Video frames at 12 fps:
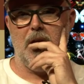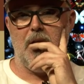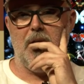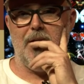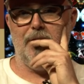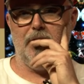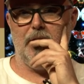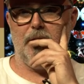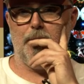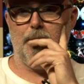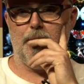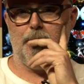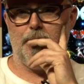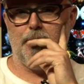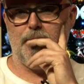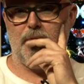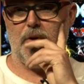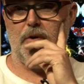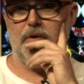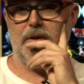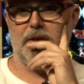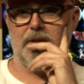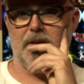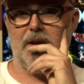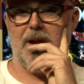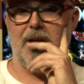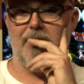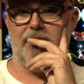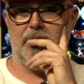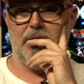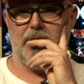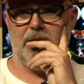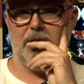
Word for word: I have a lot of projects that I haven't